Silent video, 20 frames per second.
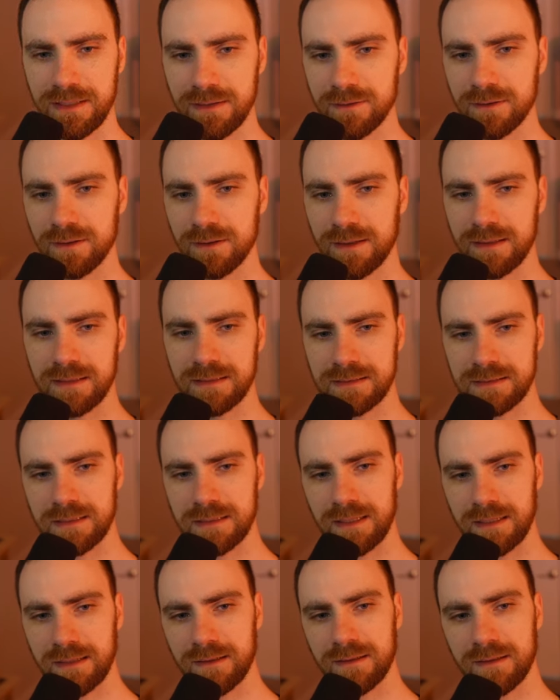Either it's
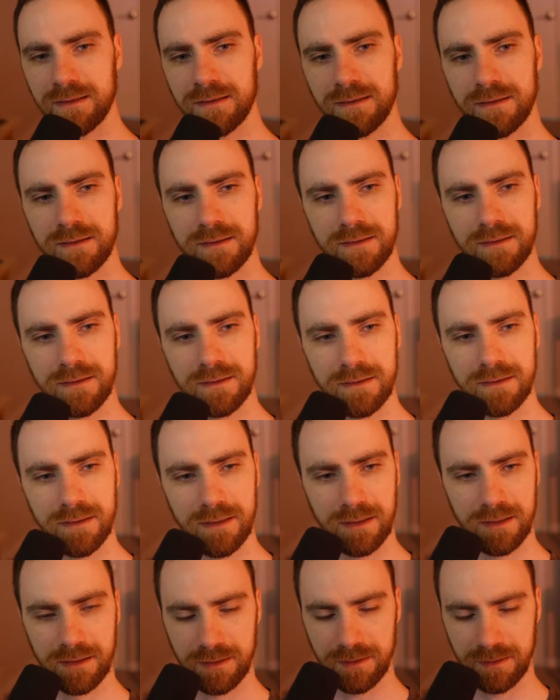like
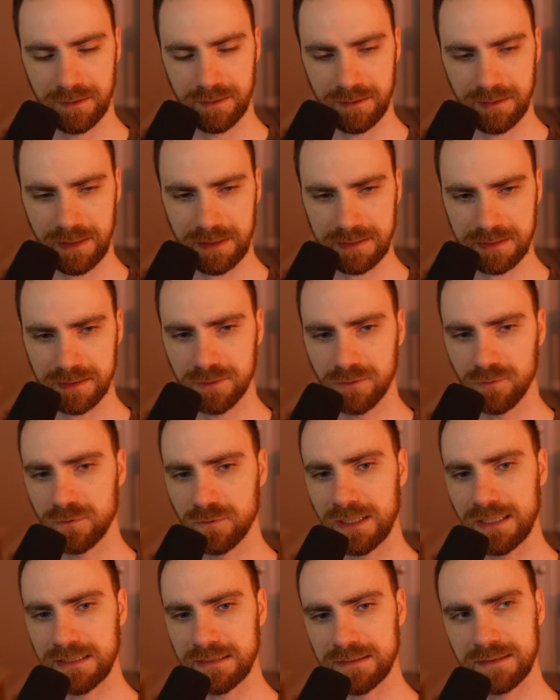it has the
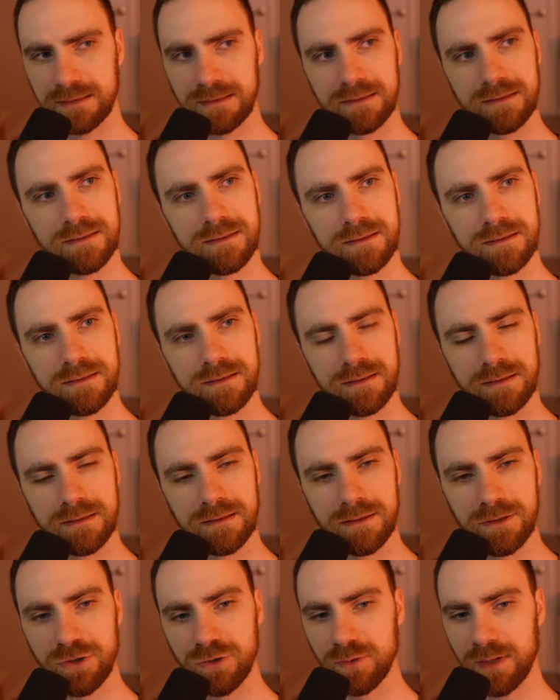right
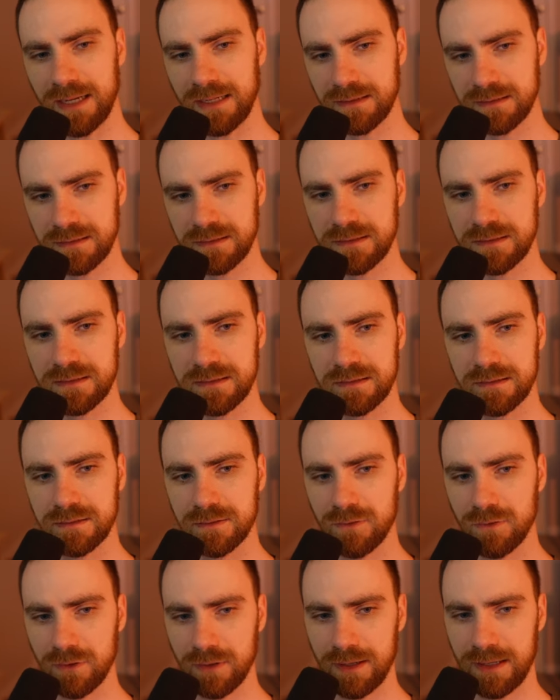UX,
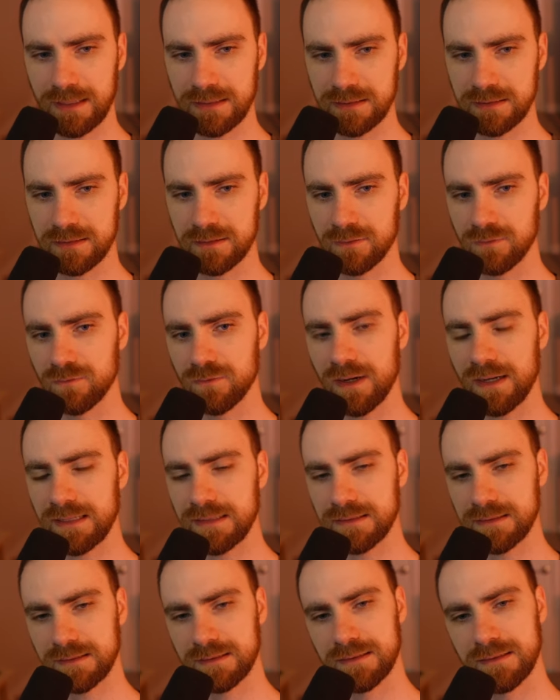or it has the
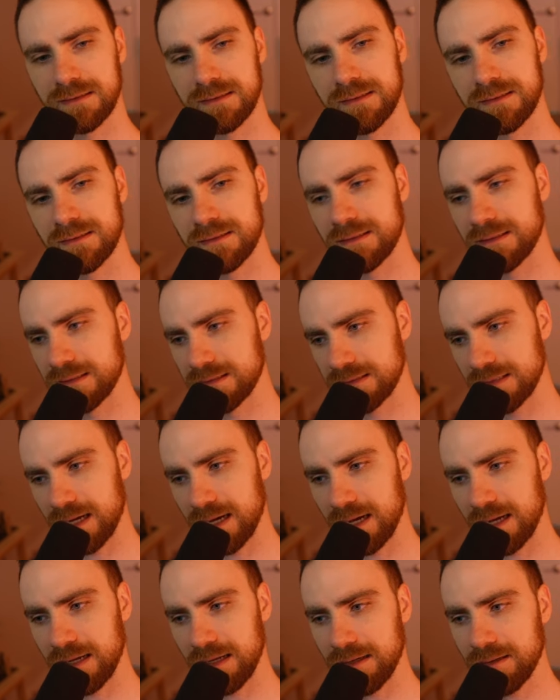right
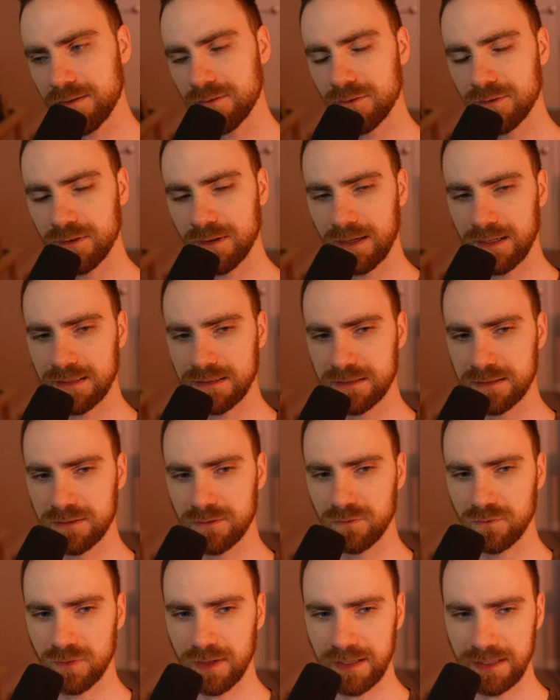design, or it has
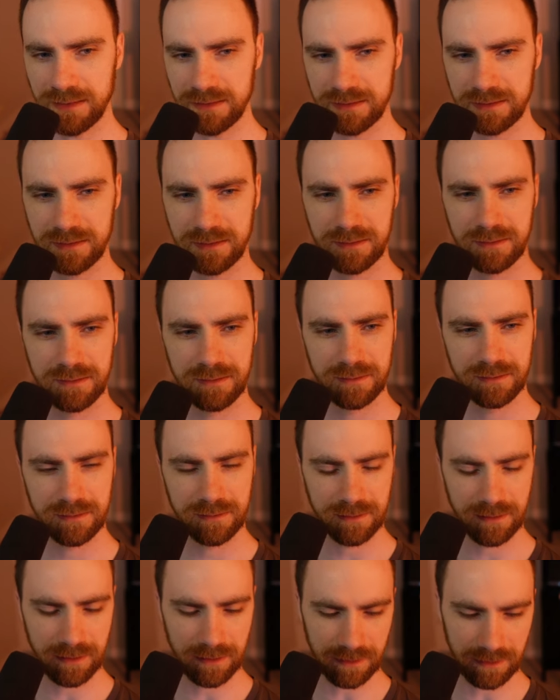the right
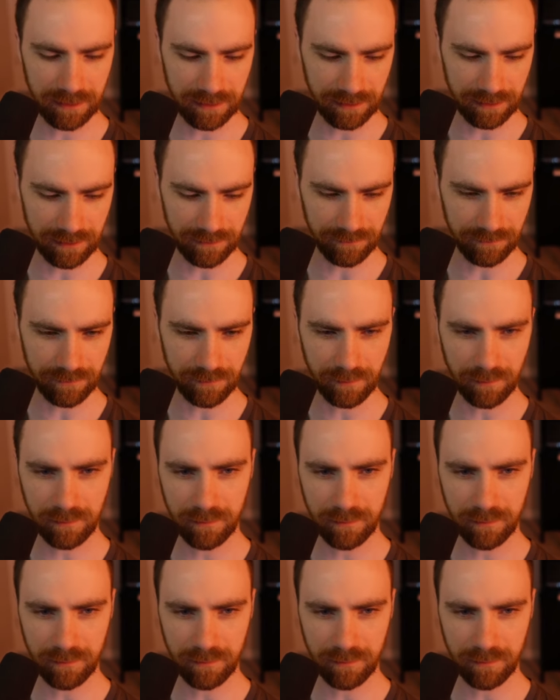code